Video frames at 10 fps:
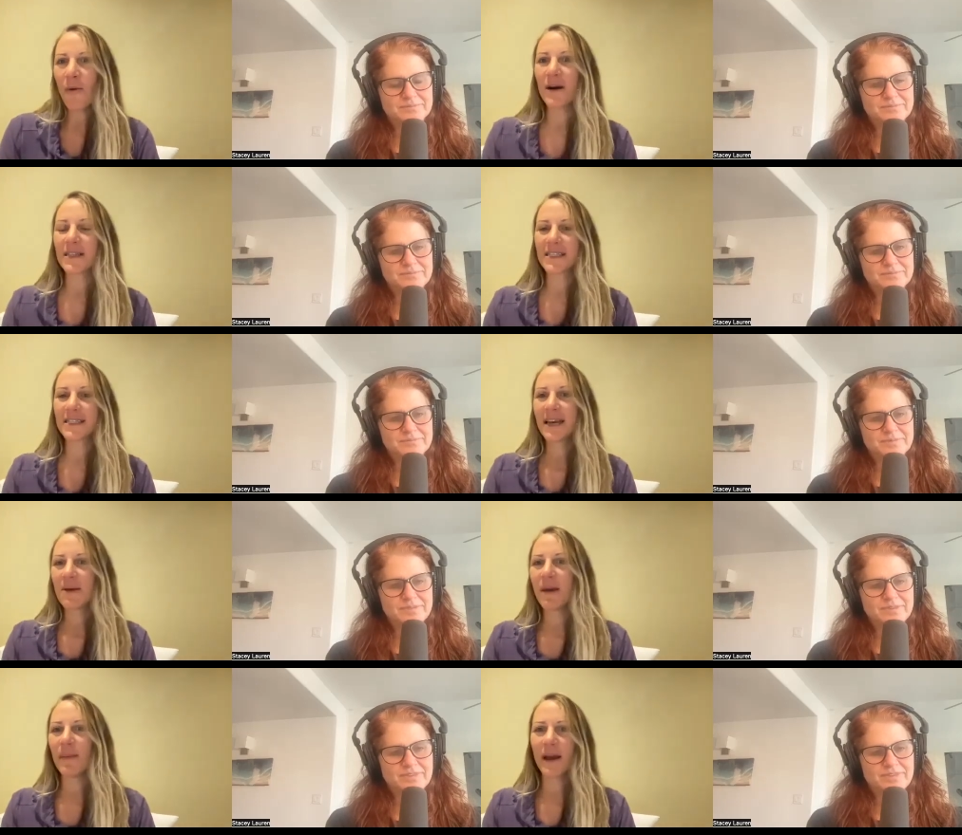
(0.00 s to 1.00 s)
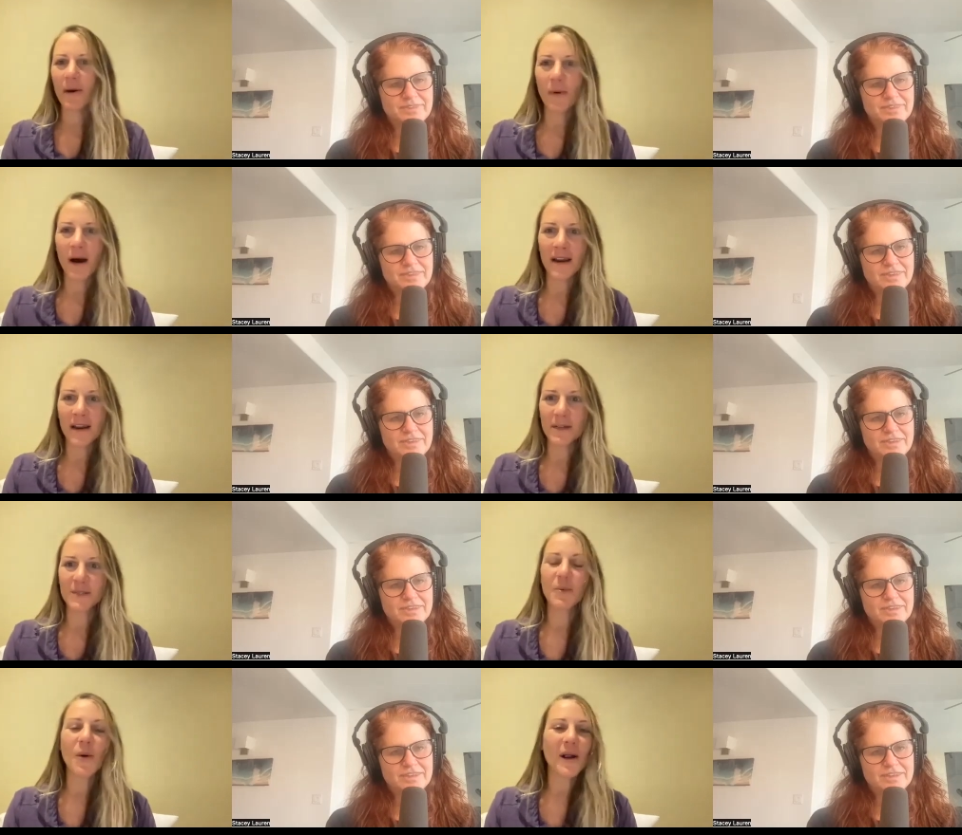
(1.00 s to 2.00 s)
Speaker 1: what's maybe a one and
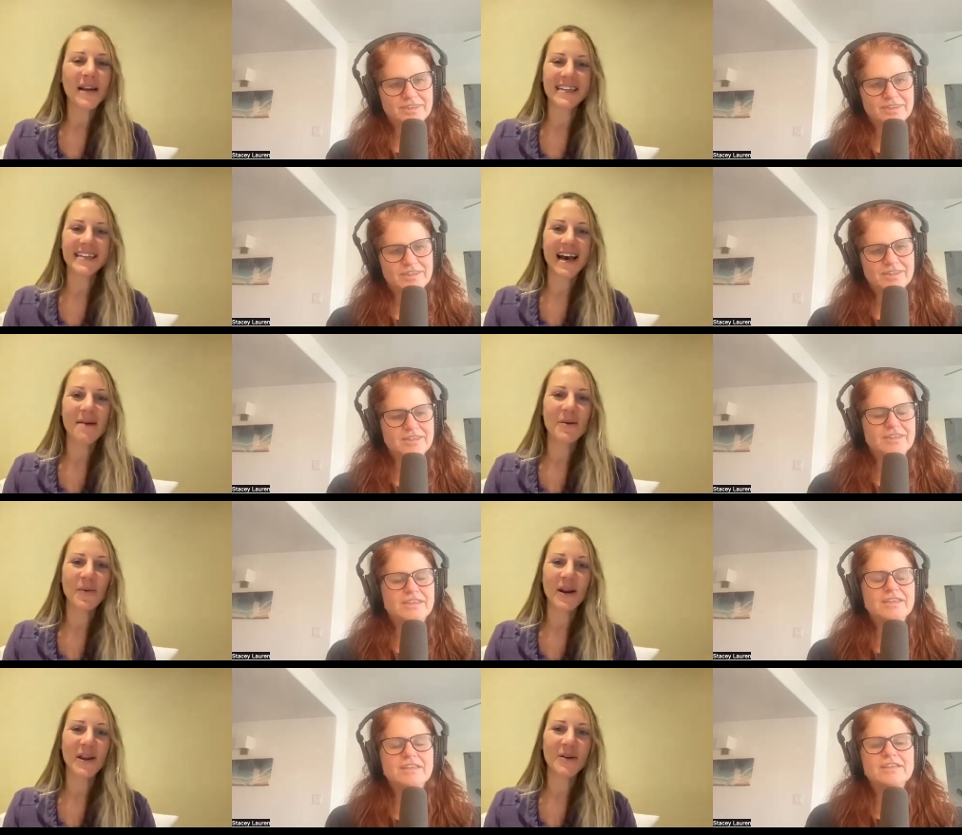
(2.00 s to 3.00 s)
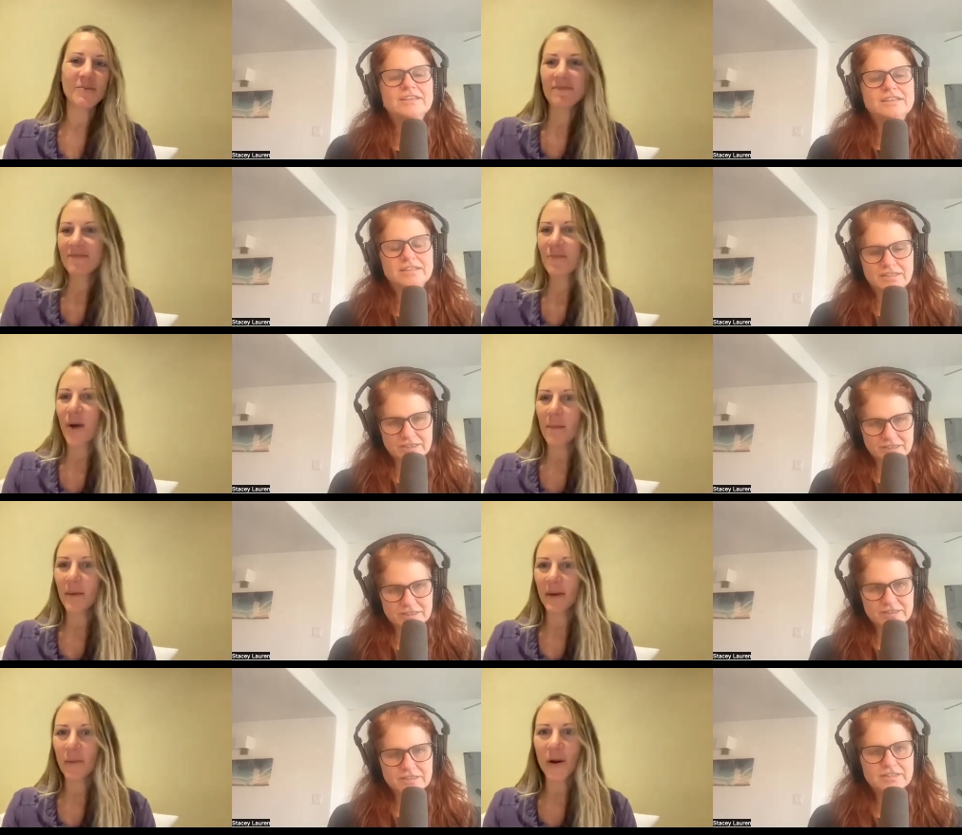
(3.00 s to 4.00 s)
what's boring to them and where you
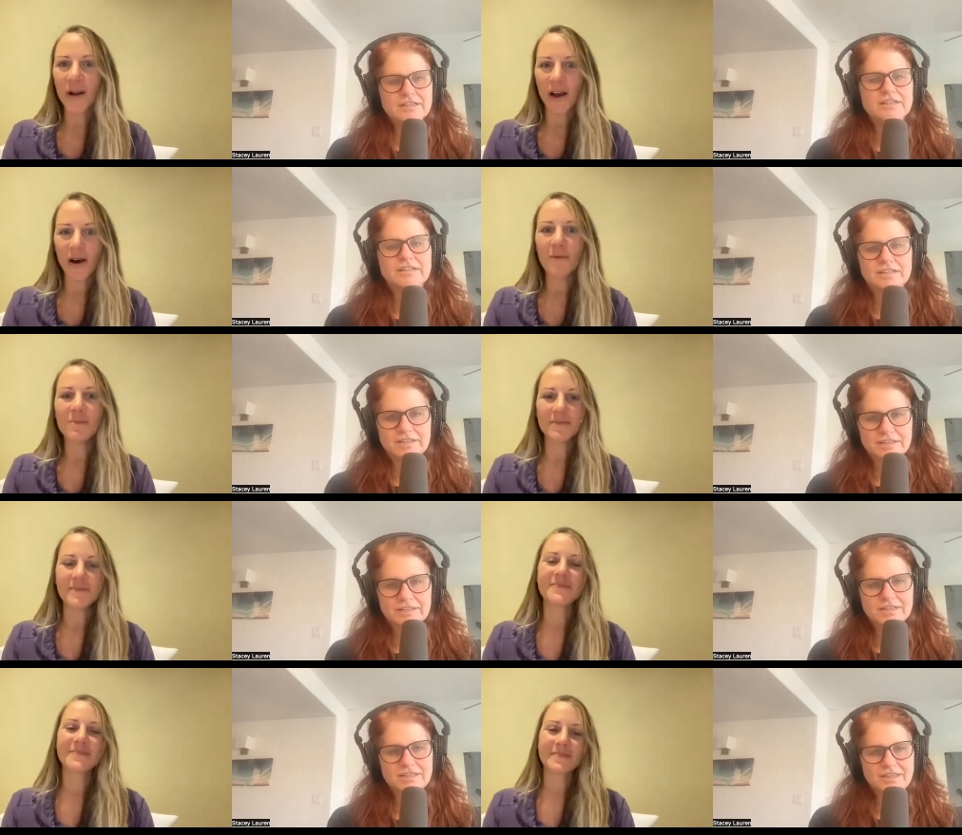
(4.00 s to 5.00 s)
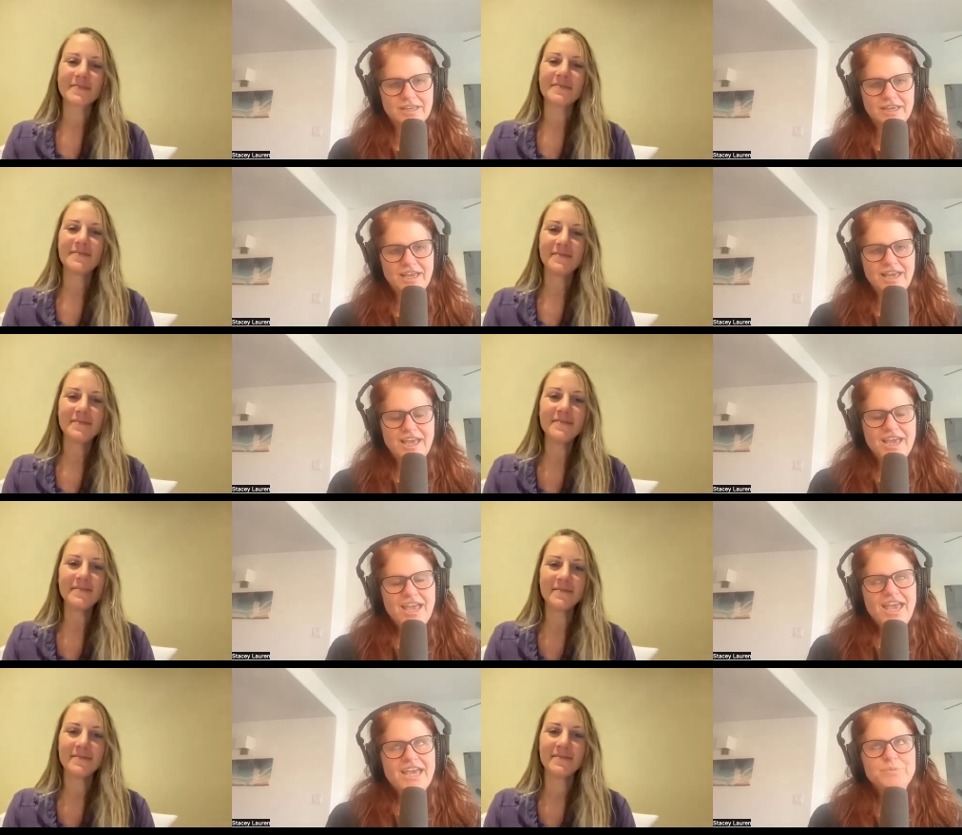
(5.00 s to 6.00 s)
probably wouldn't go.
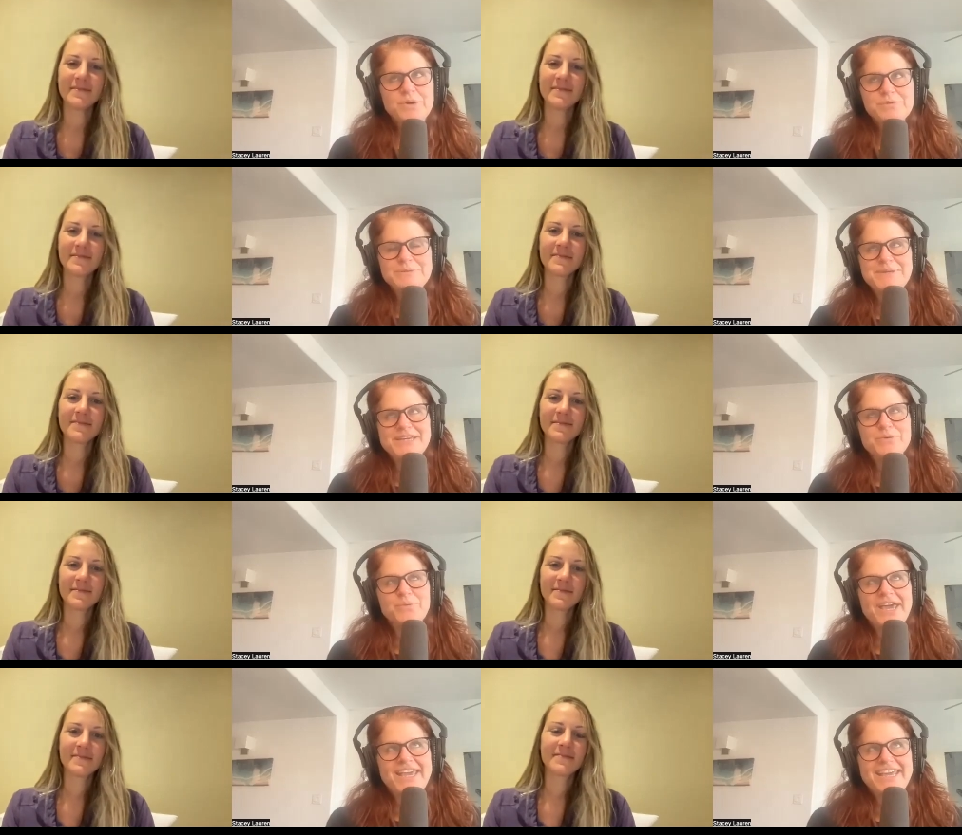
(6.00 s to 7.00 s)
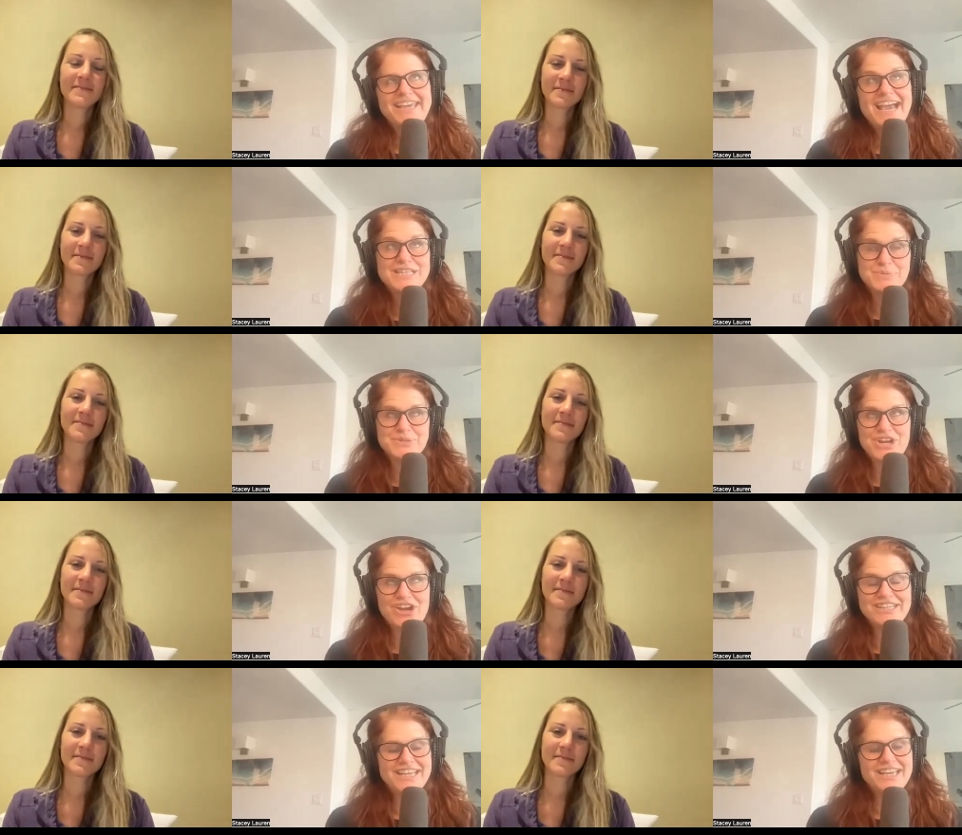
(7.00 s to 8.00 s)
Speaker 2: And what would be a way, as we're
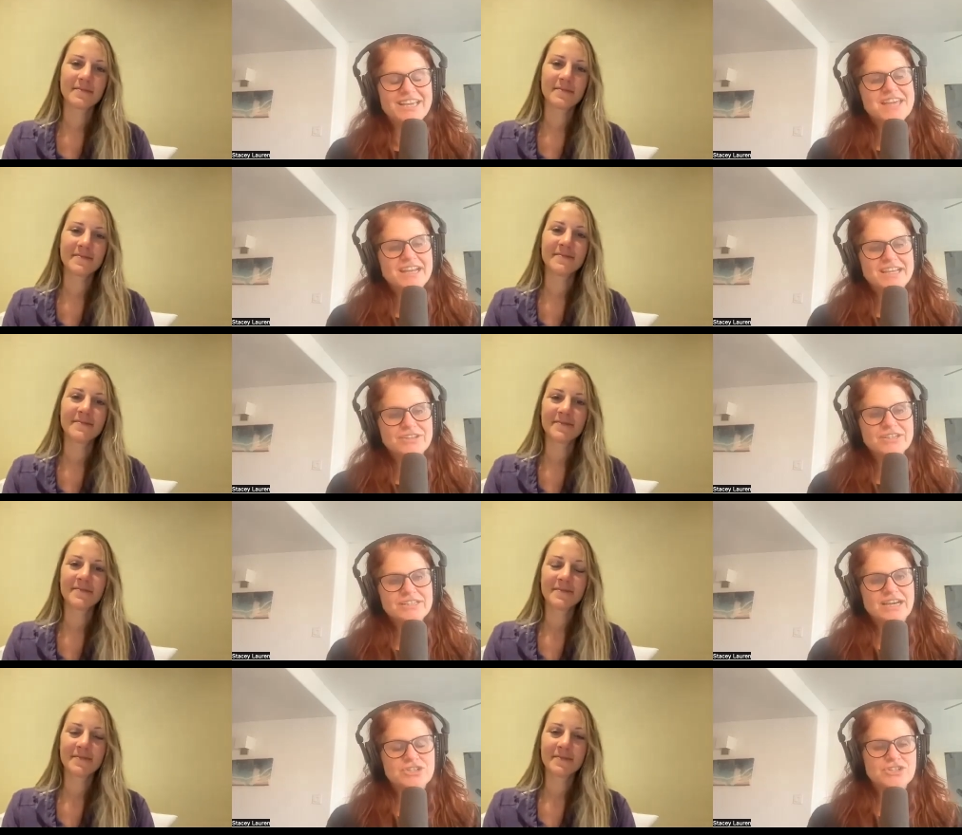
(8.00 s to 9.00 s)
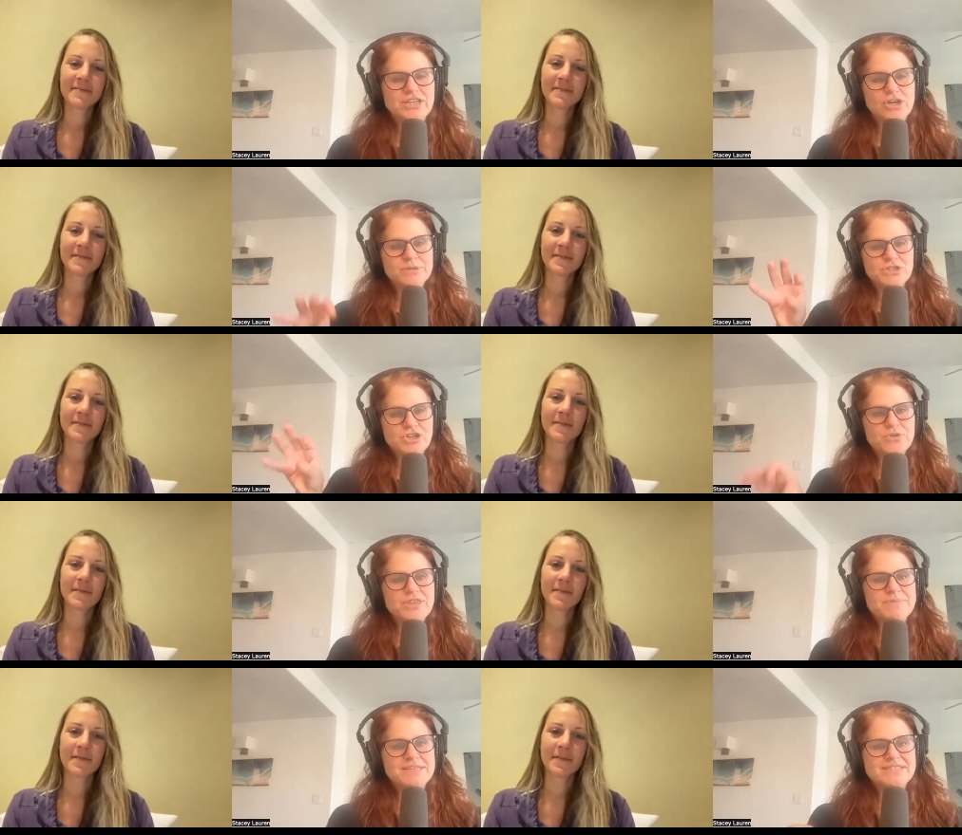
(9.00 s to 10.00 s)
talking, that I could actually almost show
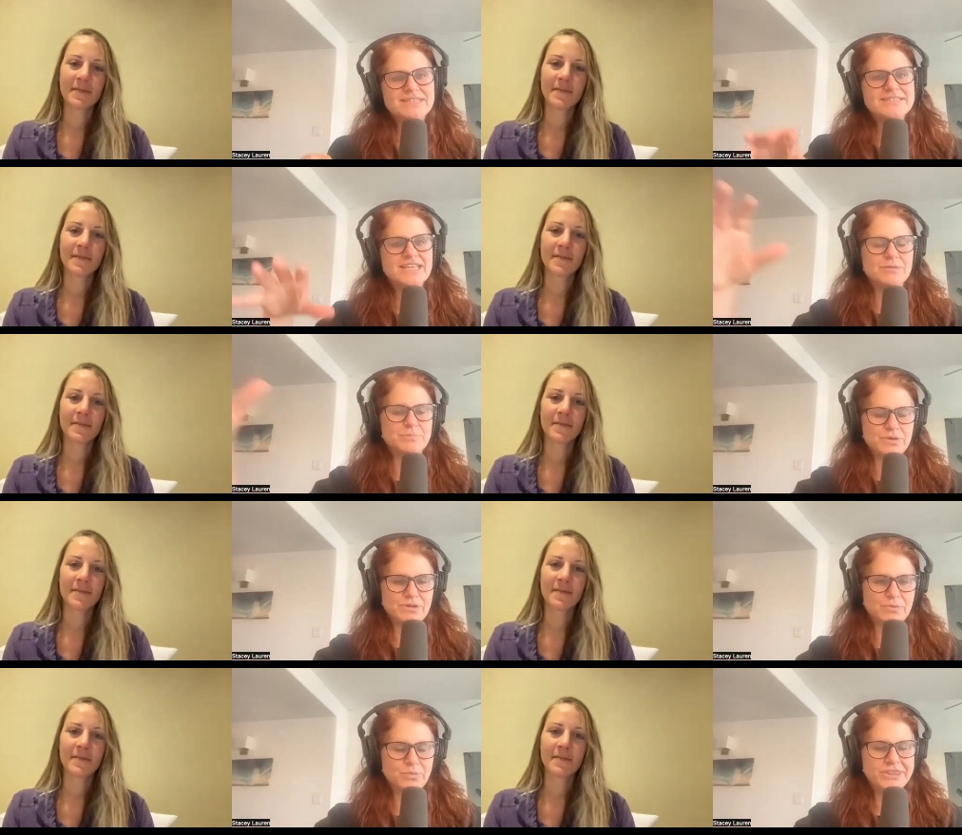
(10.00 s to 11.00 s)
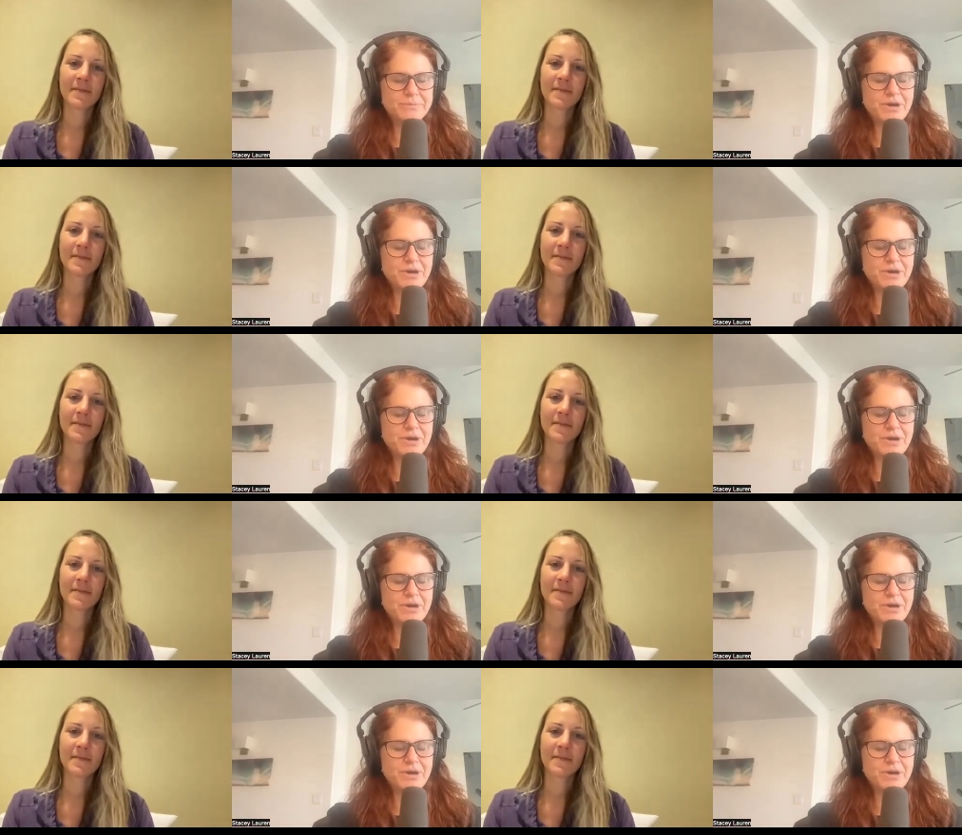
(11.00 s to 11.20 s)
them this example when the